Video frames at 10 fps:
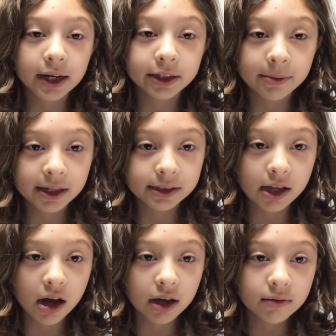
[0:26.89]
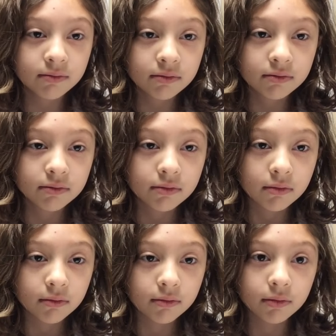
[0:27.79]
tried to make slime,
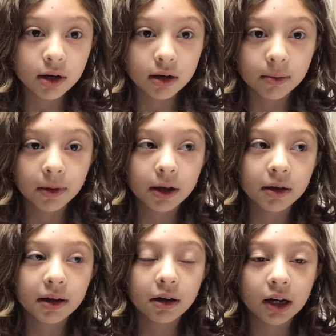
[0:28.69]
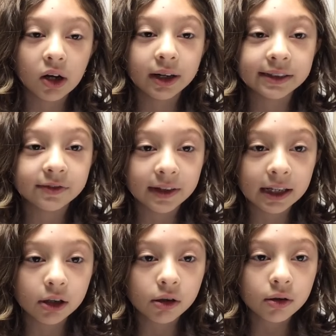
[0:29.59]
but I always
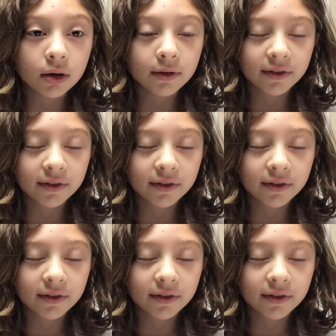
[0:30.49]
fail